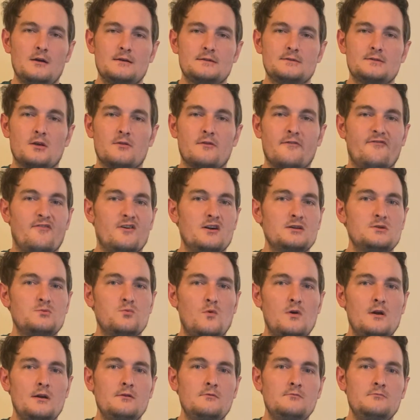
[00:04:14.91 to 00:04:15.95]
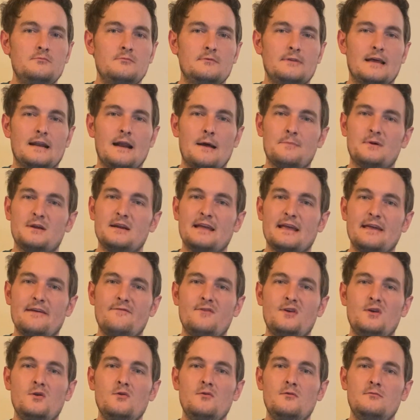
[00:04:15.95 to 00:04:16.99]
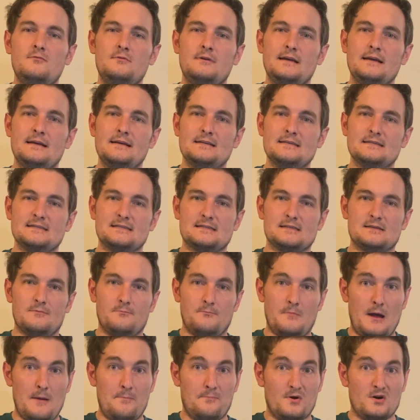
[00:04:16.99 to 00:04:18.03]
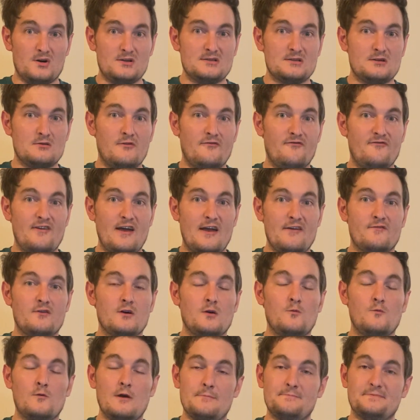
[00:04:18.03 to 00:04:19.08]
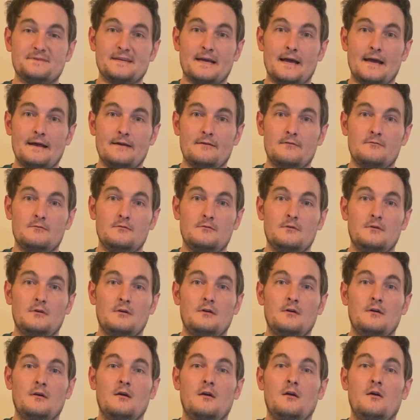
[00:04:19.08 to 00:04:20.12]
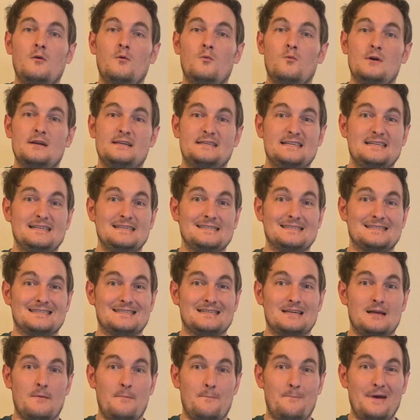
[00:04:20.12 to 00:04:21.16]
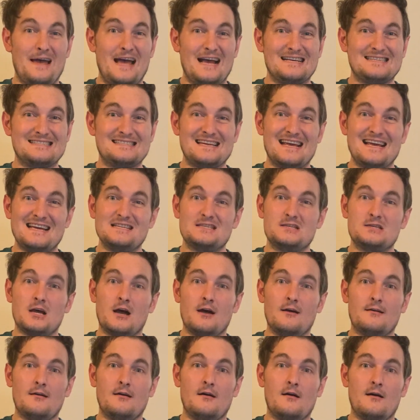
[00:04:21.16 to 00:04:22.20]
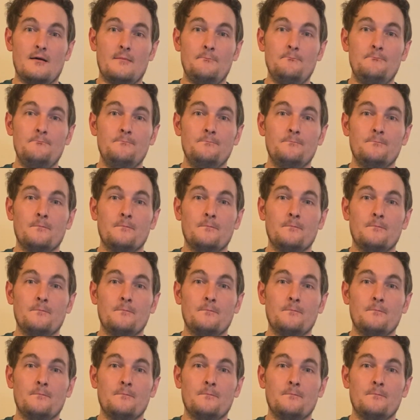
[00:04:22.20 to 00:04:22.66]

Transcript: So the first one that I'm going to give you is my personal favorite website, which is backstage.com.